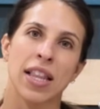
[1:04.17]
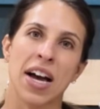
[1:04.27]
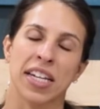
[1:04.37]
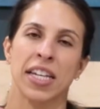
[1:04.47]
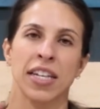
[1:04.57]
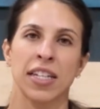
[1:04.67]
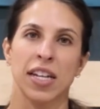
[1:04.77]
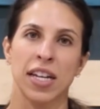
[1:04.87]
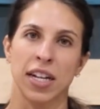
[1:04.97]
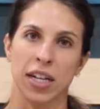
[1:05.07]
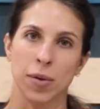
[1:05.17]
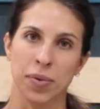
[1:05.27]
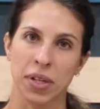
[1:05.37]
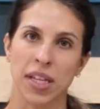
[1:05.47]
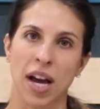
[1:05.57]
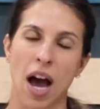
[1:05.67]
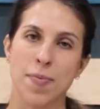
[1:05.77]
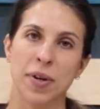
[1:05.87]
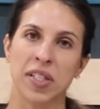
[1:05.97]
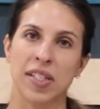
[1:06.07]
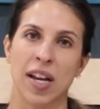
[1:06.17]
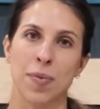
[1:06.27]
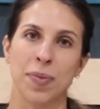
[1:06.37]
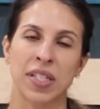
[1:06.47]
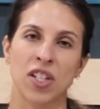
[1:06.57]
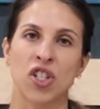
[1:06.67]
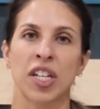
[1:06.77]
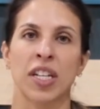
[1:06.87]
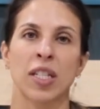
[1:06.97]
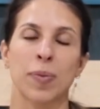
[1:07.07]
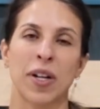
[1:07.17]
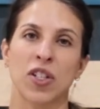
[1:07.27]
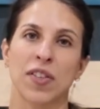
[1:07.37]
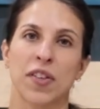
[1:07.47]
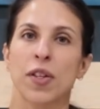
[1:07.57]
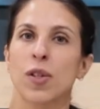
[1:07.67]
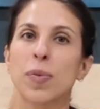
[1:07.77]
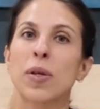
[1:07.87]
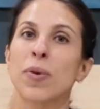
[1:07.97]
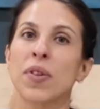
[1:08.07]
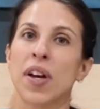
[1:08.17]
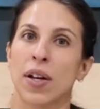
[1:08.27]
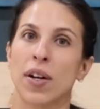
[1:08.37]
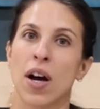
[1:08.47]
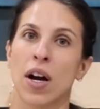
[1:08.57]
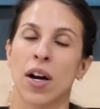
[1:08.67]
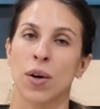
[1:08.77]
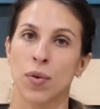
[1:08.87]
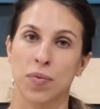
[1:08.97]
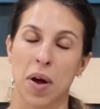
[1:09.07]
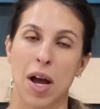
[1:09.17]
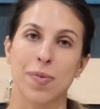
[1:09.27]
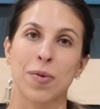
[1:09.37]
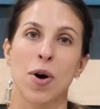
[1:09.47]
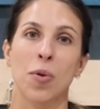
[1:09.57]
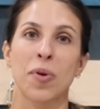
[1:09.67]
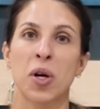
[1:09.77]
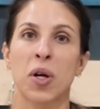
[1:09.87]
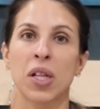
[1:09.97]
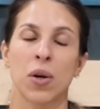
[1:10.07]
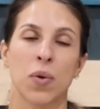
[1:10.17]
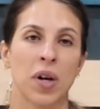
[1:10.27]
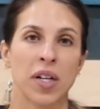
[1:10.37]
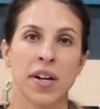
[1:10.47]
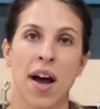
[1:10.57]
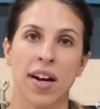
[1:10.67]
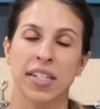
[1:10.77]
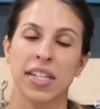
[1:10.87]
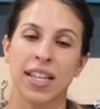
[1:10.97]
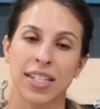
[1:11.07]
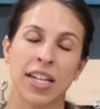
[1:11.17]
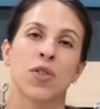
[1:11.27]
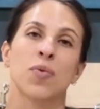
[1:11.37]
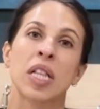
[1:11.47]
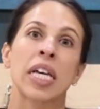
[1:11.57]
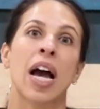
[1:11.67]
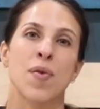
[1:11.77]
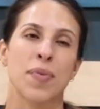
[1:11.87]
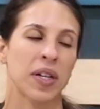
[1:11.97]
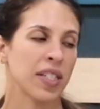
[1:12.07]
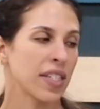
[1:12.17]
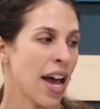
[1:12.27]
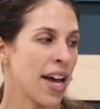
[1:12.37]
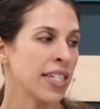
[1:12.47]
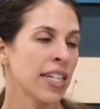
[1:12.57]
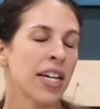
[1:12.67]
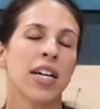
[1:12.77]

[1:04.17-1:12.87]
locking in a completely hyperextended position, especially for those people that are hypermobile or knock-kneed that tend to really hyperextend.